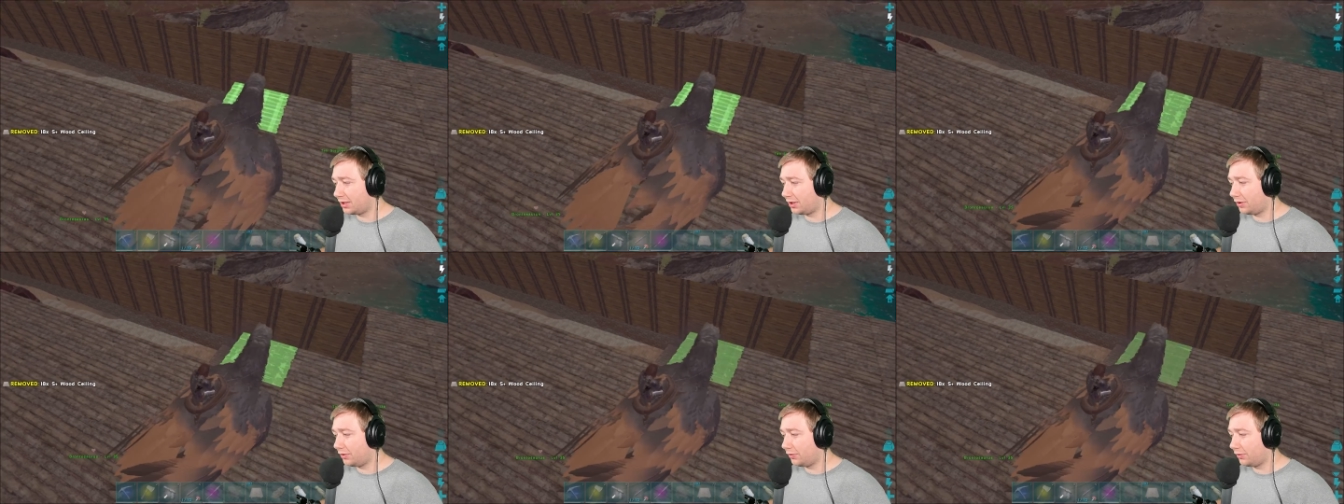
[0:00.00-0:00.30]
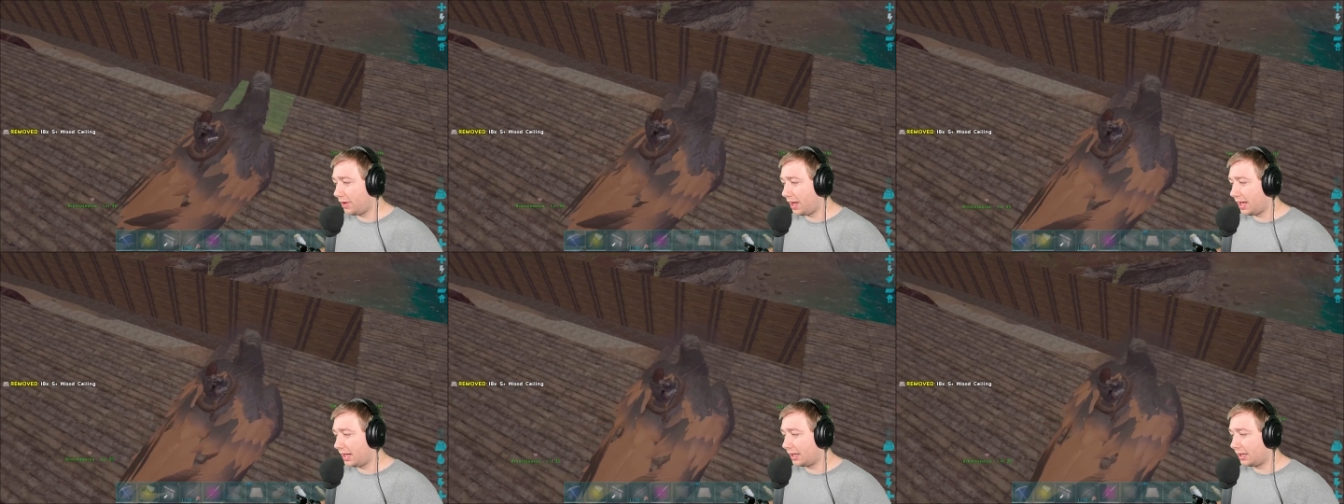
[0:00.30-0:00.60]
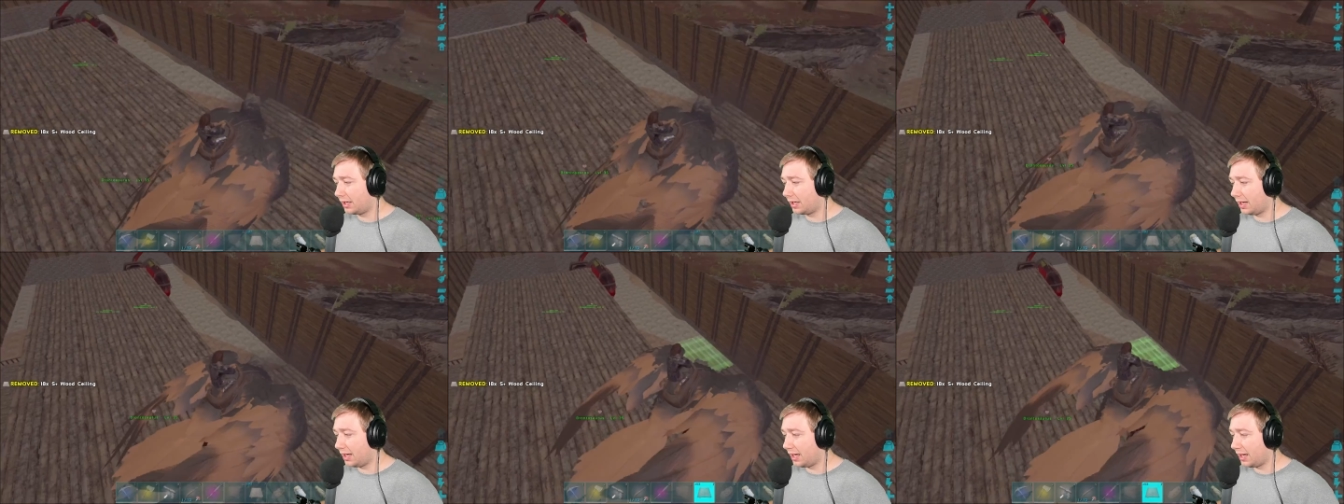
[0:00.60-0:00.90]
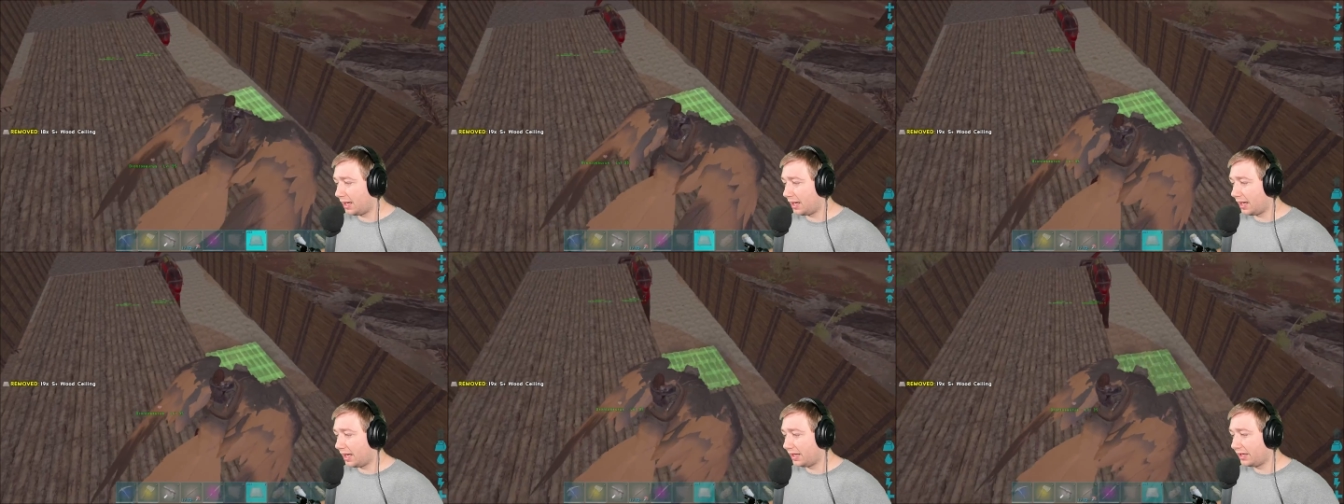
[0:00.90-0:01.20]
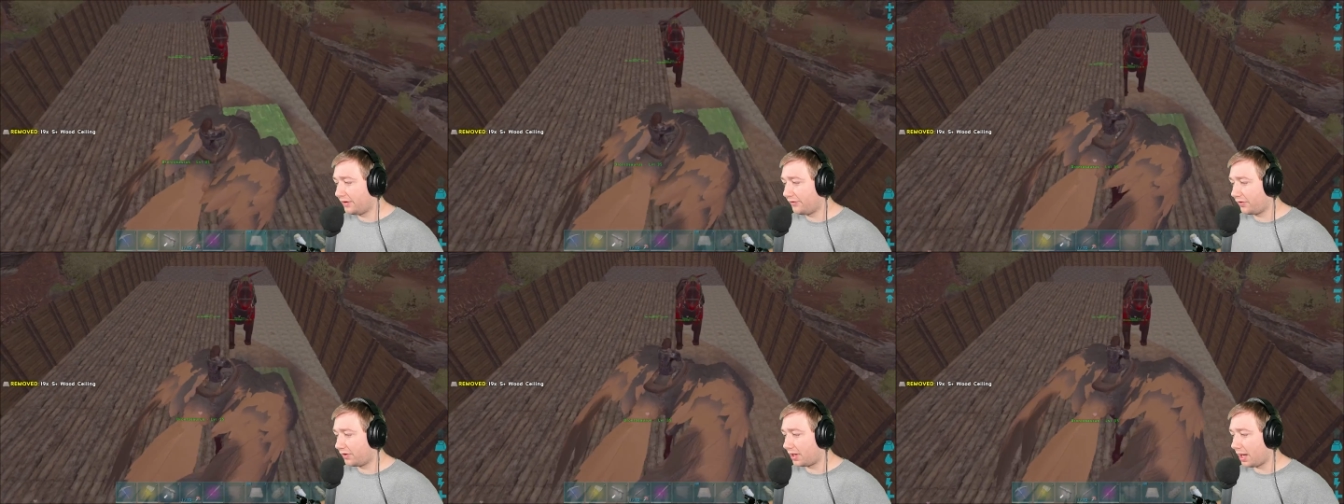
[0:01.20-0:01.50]
Do you like
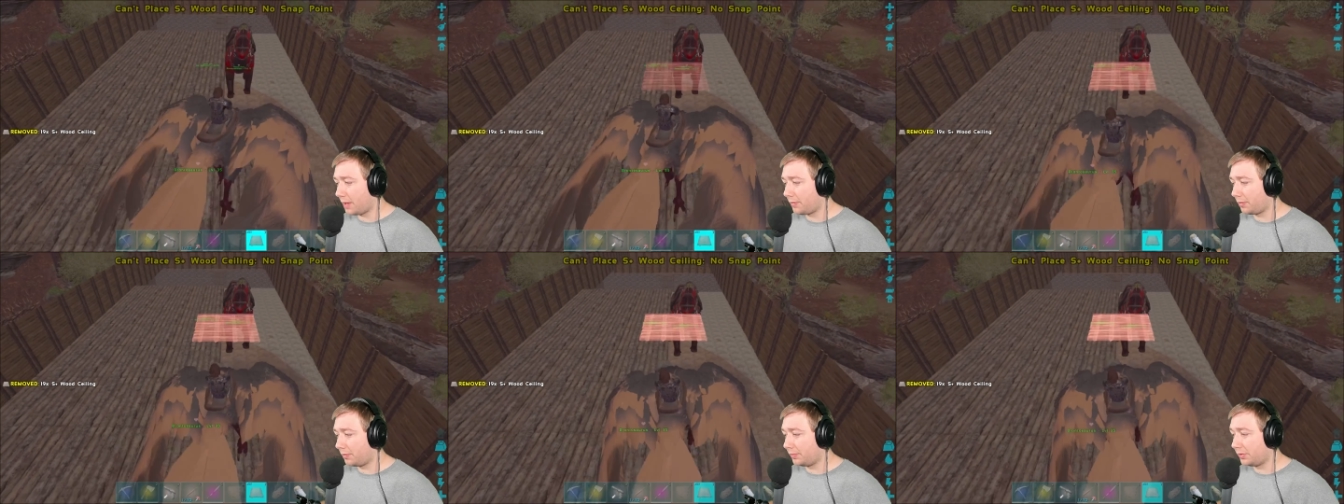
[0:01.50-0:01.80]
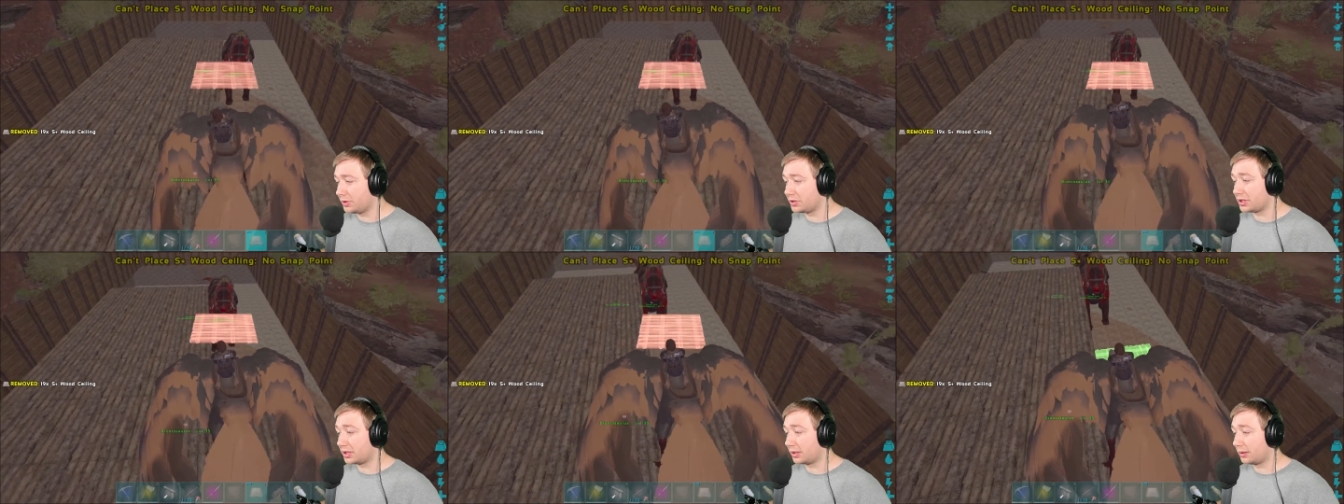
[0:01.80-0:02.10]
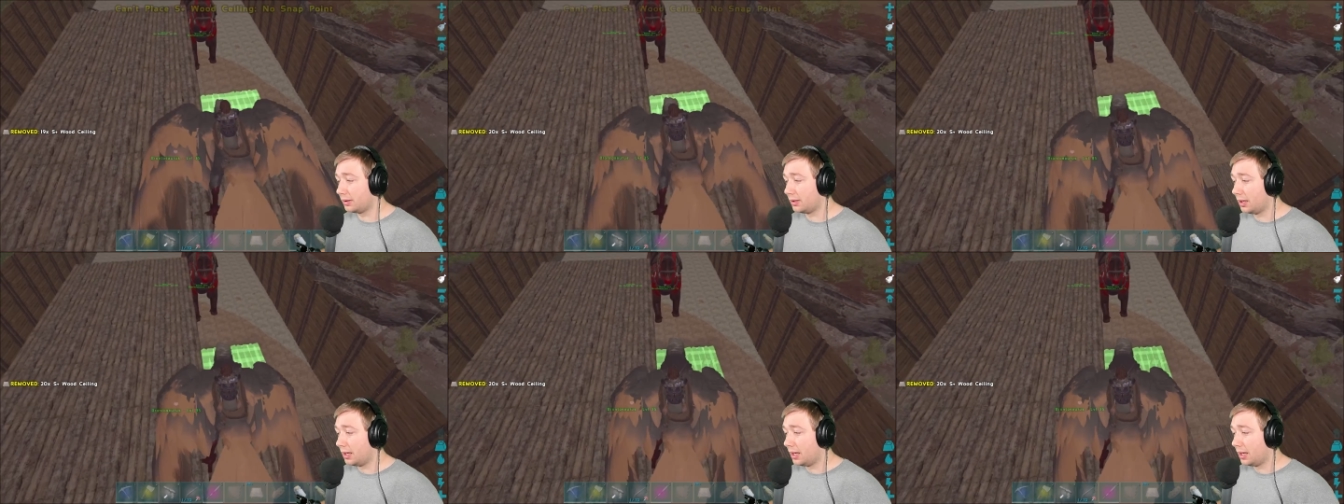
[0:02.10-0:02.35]
a different type of music?